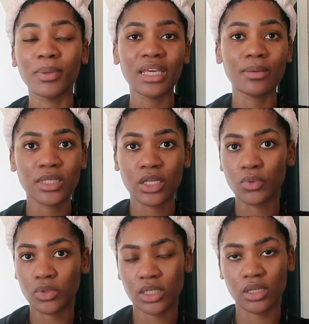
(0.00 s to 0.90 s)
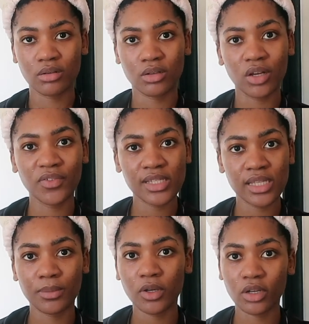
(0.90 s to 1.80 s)
the PM skin routine.
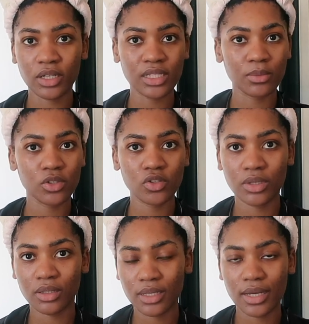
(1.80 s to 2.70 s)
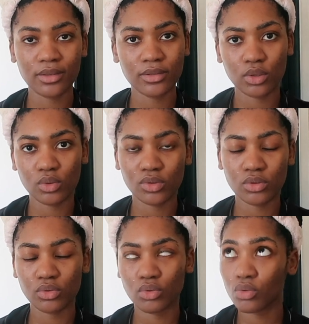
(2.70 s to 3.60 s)
Obviously, I'm not going to demonstrate that
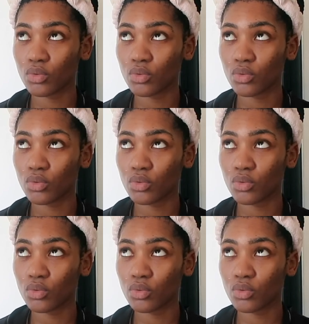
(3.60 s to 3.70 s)
because